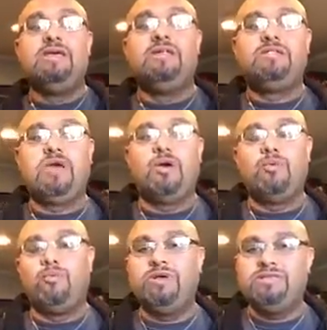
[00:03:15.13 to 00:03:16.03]

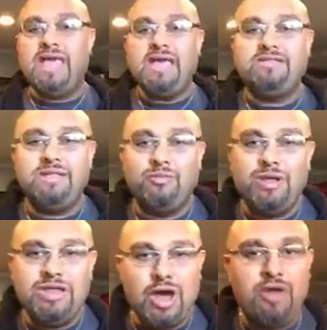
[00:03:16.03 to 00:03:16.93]
So with tax season,
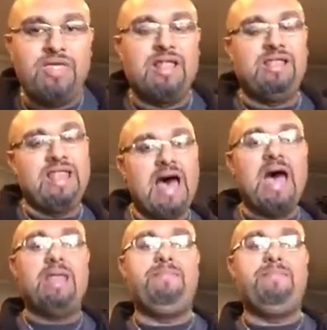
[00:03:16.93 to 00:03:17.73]
we know that a lot